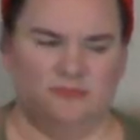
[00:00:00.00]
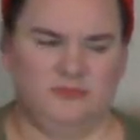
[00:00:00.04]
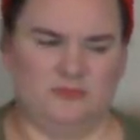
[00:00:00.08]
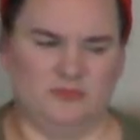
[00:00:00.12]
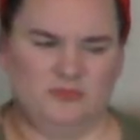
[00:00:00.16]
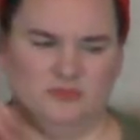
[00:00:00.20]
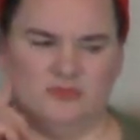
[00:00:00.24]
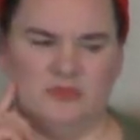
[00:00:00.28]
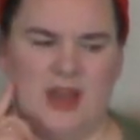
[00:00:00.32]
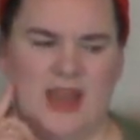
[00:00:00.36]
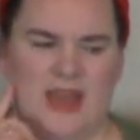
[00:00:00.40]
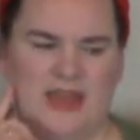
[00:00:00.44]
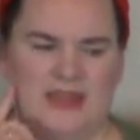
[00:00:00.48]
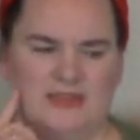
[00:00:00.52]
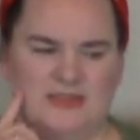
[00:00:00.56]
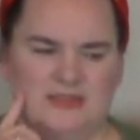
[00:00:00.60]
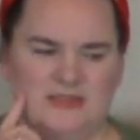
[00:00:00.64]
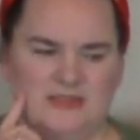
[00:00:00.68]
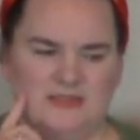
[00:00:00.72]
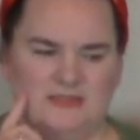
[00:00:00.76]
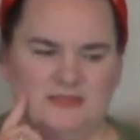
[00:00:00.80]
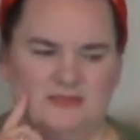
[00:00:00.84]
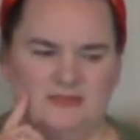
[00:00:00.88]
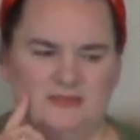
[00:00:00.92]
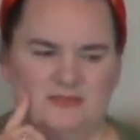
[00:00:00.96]

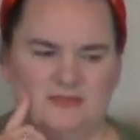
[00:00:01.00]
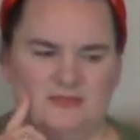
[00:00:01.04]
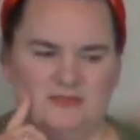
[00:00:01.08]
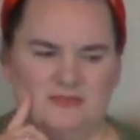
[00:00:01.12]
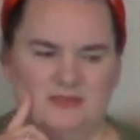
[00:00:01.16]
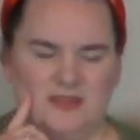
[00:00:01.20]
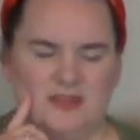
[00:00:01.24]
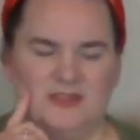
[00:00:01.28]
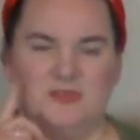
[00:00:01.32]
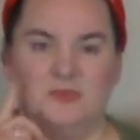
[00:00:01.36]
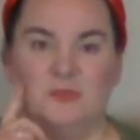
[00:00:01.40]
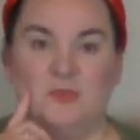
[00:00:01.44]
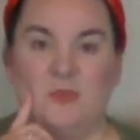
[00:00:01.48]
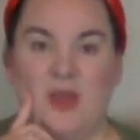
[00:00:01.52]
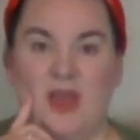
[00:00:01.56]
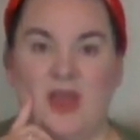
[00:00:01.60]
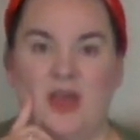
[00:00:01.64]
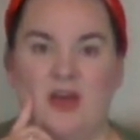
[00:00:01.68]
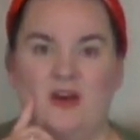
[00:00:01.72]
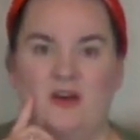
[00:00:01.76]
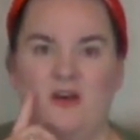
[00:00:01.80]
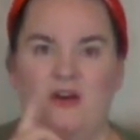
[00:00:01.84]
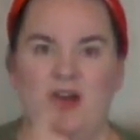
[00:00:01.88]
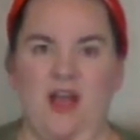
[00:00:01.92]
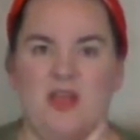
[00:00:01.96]
right as
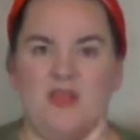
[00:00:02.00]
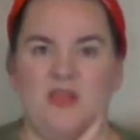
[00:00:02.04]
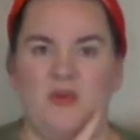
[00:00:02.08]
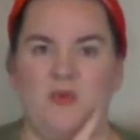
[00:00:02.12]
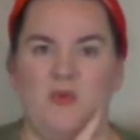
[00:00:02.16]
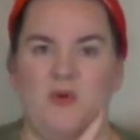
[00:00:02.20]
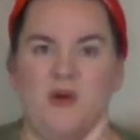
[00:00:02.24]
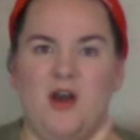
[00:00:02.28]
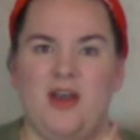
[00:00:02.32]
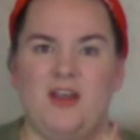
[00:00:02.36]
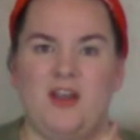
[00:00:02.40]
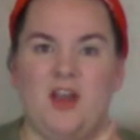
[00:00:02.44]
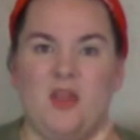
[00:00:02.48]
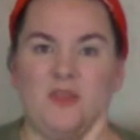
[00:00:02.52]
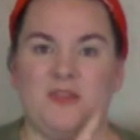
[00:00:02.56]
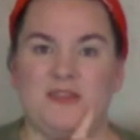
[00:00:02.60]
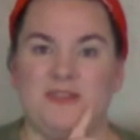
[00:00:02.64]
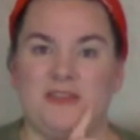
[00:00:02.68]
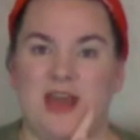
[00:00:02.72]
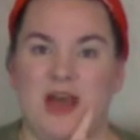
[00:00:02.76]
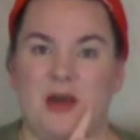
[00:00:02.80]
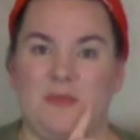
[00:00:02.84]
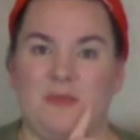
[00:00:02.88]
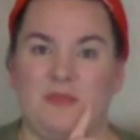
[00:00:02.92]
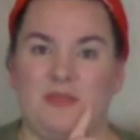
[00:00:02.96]
well, and the one on the
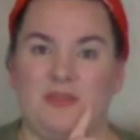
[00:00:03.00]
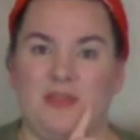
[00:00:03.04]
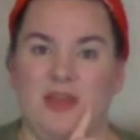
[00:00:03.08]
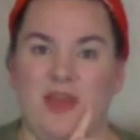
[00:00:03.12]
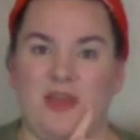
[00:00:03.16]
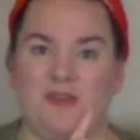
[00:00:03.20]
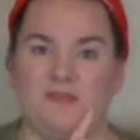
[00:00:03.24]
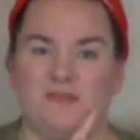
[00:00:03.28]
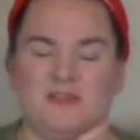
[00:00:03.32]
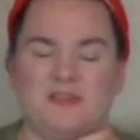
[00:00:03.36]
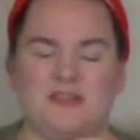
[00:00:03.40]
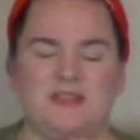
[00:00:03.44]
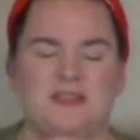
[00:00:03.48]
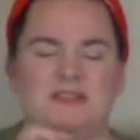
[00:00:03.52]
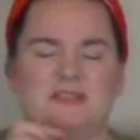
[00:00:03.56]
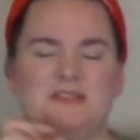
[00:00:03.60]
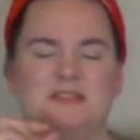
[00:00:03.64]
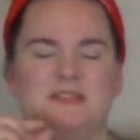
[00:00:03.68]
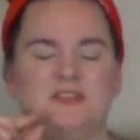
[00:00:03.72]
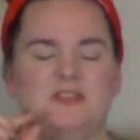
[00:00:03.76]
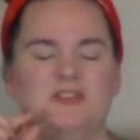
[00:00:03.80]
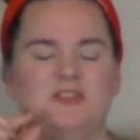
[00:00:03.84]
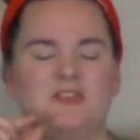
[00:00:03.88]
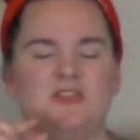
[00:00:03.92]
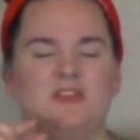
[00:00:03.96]
top left
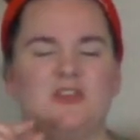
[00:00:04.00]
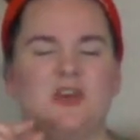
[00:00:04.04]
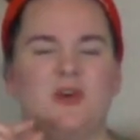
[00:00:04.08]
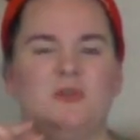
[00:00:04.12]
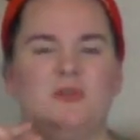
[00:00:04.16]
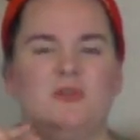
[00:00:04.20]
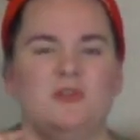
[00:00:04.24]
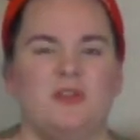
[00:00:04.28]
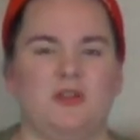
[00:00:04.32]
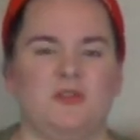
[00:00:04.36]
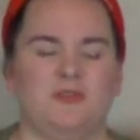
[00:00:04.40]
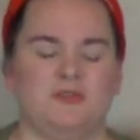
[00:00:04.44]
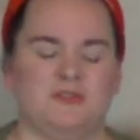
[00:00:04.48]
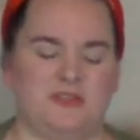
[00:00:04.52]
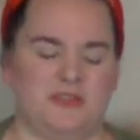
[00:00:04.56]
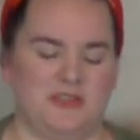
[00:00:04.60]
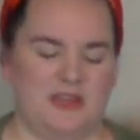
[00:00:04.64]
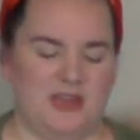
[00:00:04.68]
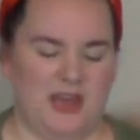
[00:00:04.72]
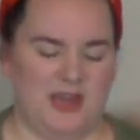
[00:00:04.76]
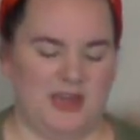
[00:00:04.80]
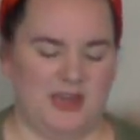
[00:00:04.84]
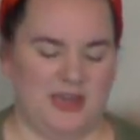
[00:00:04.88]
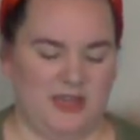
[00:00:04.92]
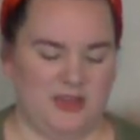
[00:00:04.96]
is so close to
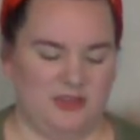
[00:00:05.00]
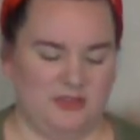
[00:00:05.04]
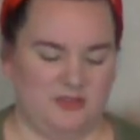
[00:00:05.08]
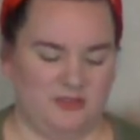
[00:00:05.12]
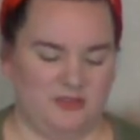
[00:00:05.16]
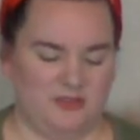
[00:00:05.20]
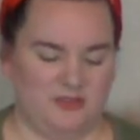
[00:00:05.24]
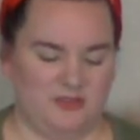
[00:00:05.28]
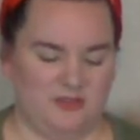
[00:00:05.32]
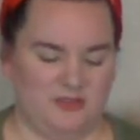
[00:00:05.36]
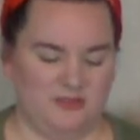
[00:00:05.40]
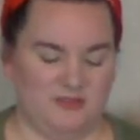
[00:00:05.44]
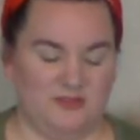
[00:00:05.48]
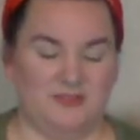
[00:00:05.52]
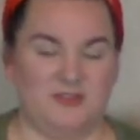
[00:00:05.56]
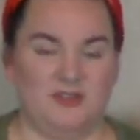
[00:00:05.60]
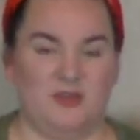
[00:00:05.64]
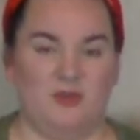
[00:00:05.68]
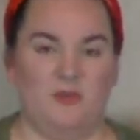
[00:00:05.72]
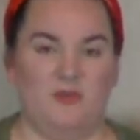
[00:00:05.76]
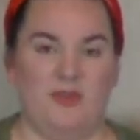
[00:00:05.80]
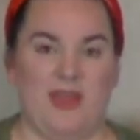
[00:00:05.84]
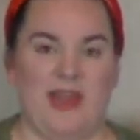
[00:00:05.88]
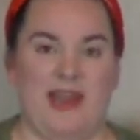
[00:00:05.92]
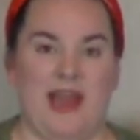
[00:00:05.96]
cutting through.
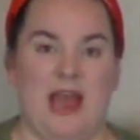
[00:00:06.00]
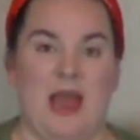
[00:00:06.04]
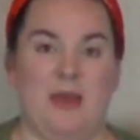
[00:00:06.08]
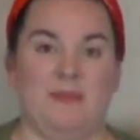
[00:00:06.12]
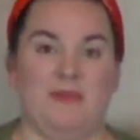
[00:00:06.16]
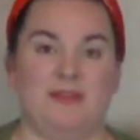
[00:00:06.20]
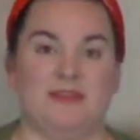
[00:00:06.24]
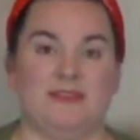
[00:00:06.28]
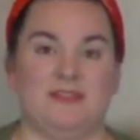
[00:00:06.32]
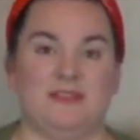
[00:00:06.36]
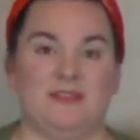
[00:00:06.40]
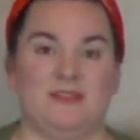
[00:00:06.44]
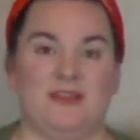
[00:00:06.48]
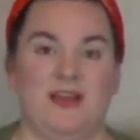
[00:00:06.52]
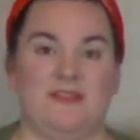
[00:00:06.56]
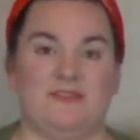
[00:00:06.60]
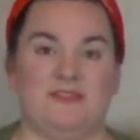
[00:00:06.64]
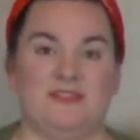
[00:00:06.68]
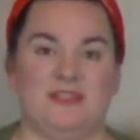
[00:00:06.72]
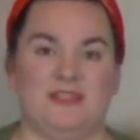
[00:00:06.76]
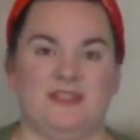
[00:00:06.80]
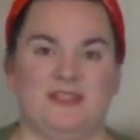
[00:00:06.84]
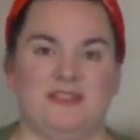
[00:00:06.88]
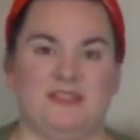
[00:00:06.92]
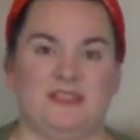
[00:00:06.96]
So when that happens, he'll have
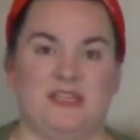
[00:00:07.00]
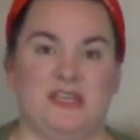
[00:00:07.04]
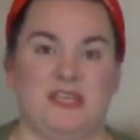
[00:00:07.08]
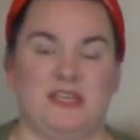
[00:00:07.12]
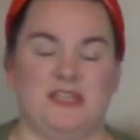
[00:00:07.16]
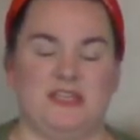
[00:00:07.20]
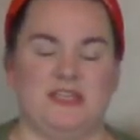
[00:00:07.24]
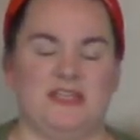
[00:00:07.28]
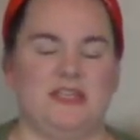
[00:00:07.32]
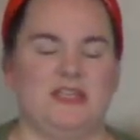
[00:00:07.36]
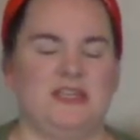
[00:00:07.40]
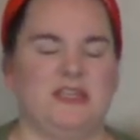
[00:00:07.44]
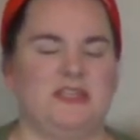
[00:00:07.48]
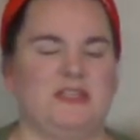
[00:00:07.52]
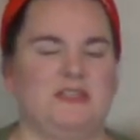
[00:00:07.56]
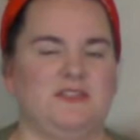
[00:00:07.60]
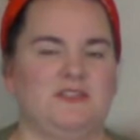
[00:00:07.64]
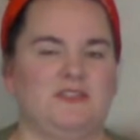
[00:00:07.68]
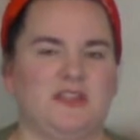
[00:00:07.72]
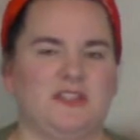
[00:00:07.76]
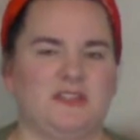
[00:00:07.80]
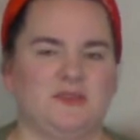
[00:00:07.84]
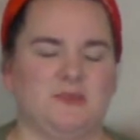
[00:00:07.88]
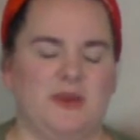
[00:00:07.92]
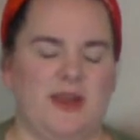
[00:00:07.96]
six teeth.
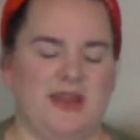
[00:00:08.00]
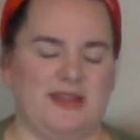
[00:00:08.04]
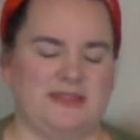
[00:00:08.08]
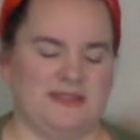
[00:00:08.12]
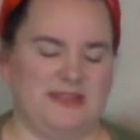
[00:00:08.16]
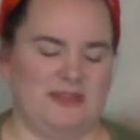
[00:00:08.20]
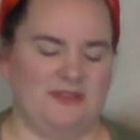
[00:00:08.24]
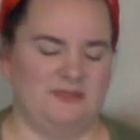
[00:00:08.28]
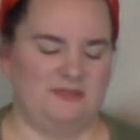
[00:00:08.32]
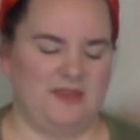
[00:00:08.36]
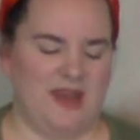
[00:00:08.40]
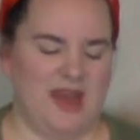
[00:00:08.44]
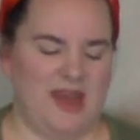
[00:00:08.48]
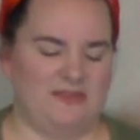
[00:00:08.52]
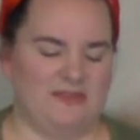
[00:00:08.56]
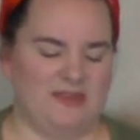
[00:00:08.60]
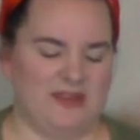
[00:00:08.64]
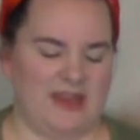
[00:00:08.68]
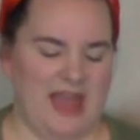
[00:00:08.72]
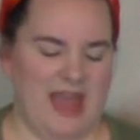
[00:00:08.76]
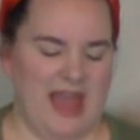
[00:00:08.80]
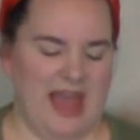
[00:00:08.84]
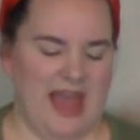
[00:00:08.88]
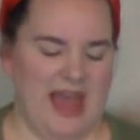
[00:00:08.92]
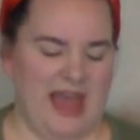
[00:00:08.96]
So that's why I say five and
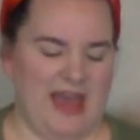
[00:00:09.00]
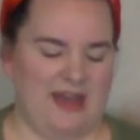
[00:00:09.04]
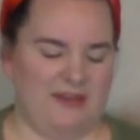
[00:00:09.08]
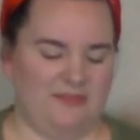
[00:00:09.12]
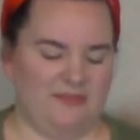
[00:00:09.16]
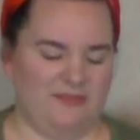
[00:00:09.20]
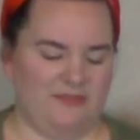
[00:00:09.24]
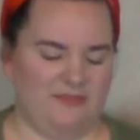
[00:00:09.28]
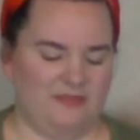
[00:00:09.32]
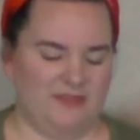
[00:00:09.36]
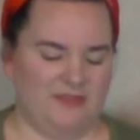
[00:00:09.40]
a half.